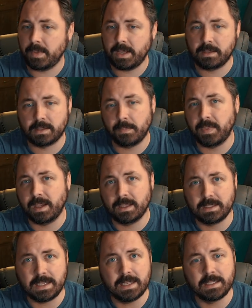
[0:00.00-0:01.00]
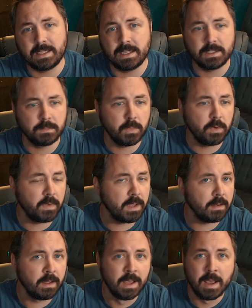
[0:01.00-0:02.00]
be something as easy as
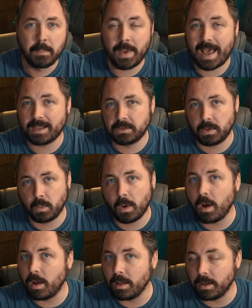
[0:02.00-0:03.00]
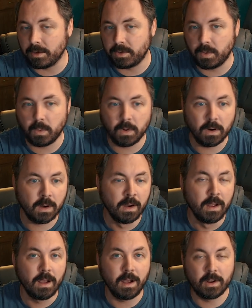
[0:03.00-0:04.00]
moving past a wall, a door,
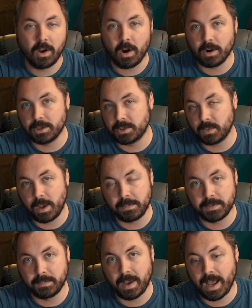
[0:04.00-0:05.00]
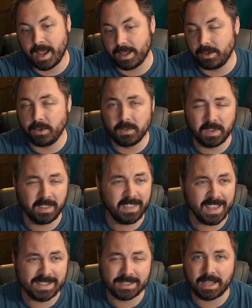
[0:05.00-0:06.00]
a car swipes by, using
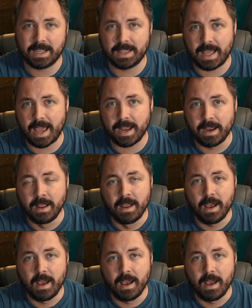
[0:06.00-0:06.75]
things like that